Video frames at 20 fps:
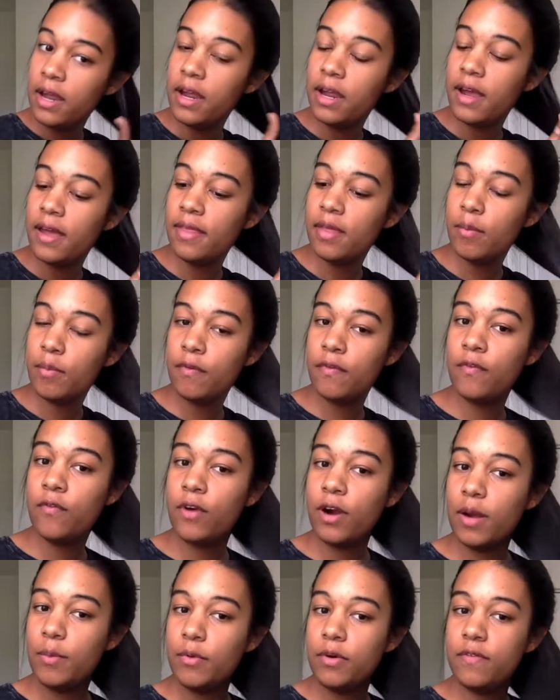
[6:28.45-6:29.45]
And then
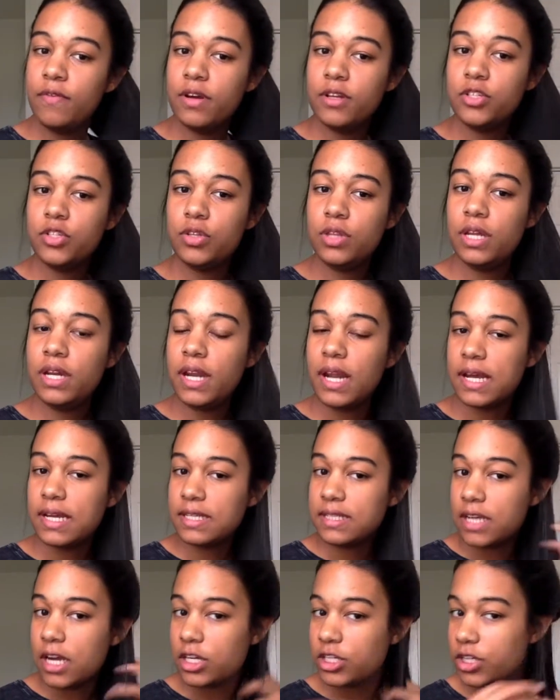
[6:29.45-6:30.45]
before I move on to the next
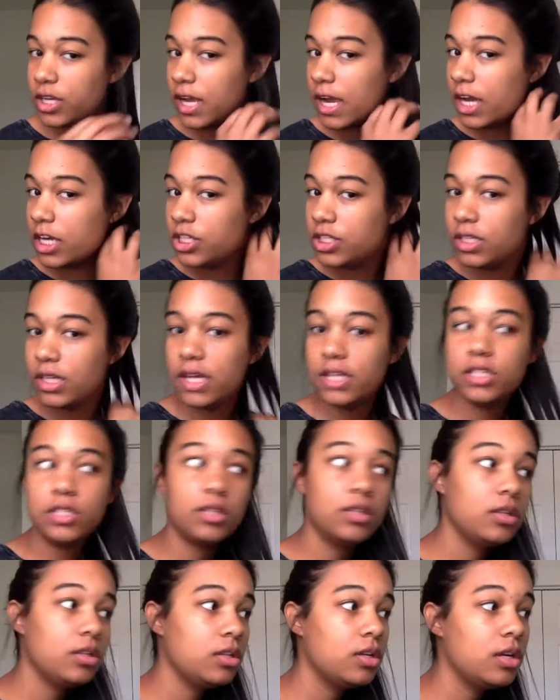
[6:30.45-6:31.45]
section, I actually like to
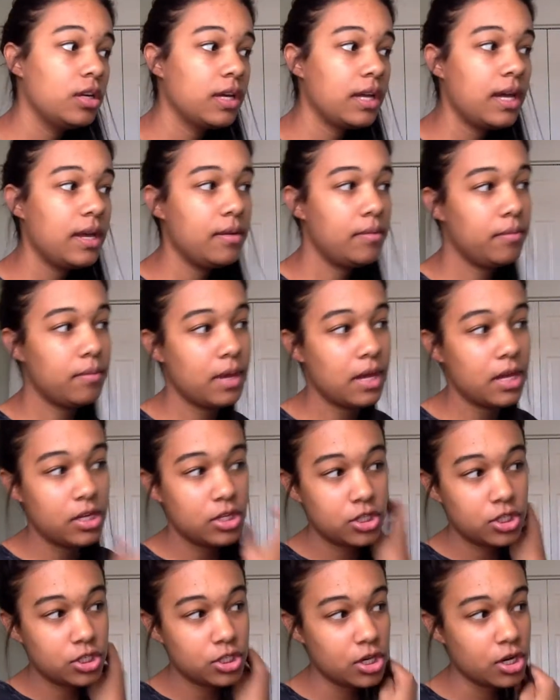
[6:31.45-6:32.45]
look and make
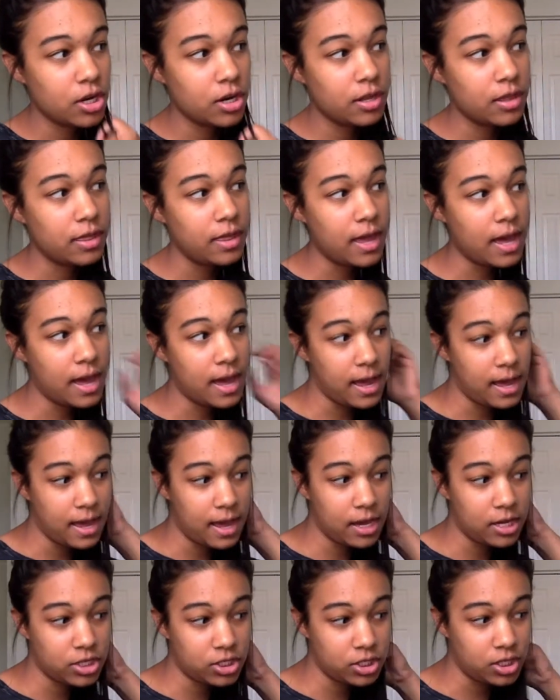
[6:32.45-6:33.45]
sure that I
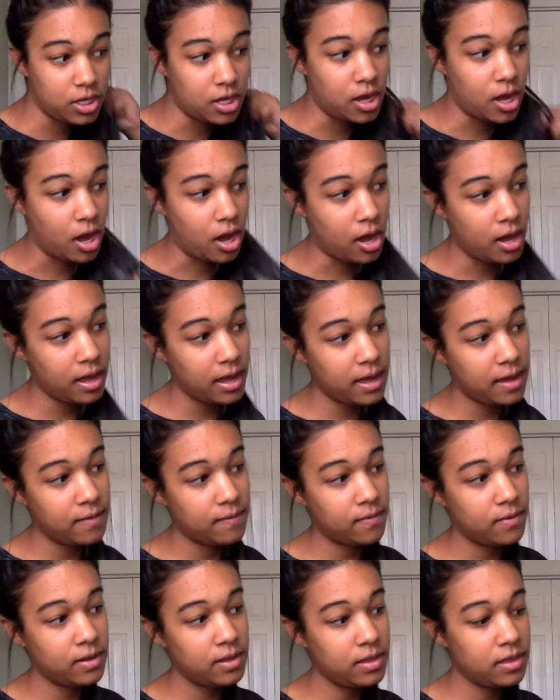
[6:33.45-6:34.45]
actually got
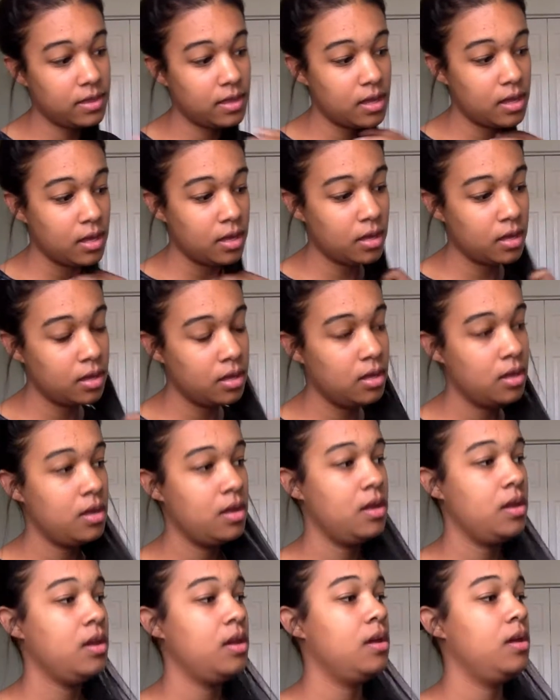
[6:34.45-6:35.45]
everything,
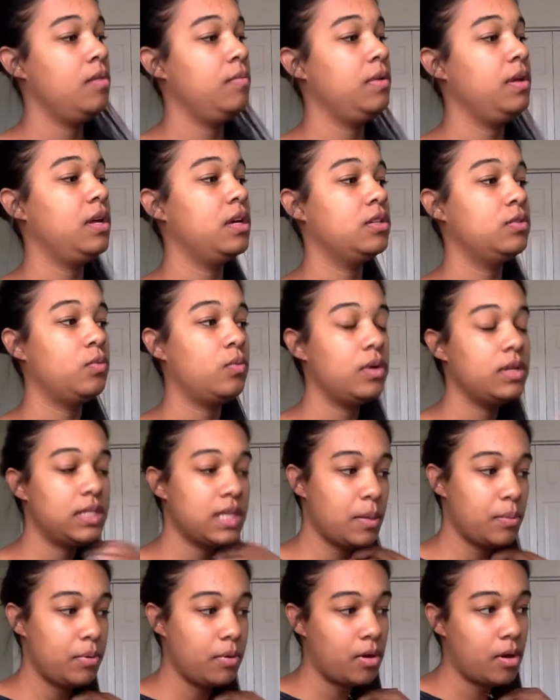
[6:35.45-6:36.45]
because once
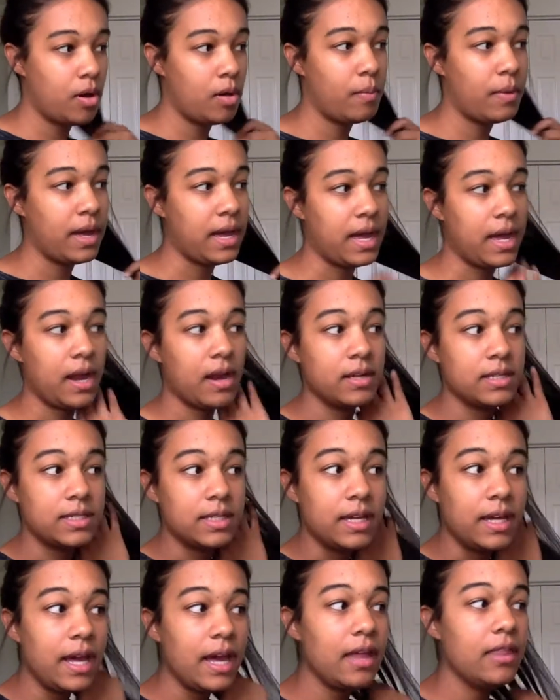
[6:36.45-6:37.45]
I put all my hair
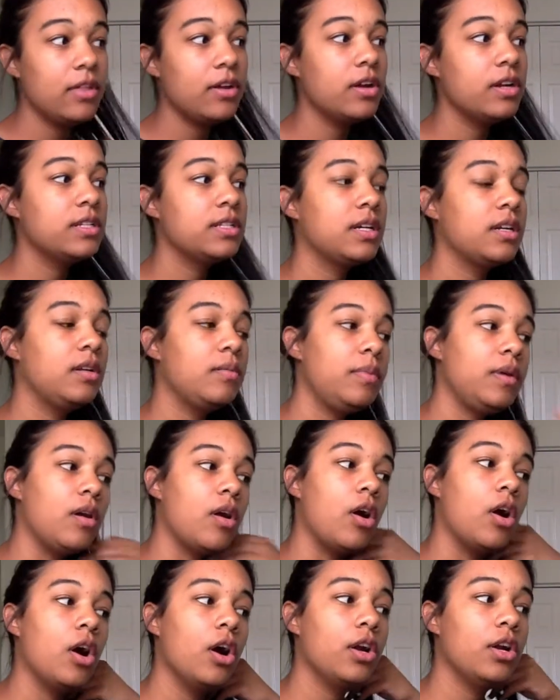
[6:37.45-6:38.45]
together, it's going to be
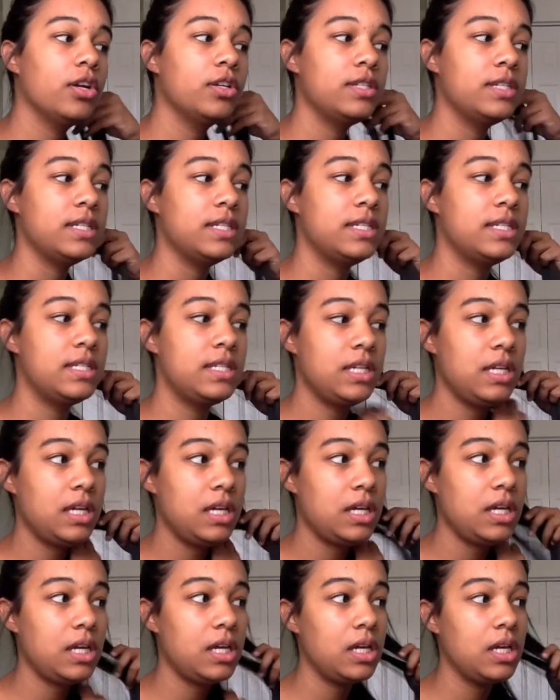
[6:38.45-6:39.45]
harder to
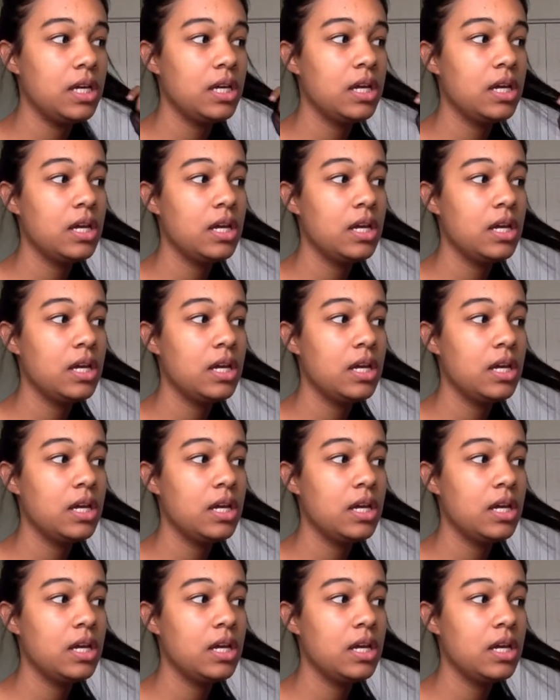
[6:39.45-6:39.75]
see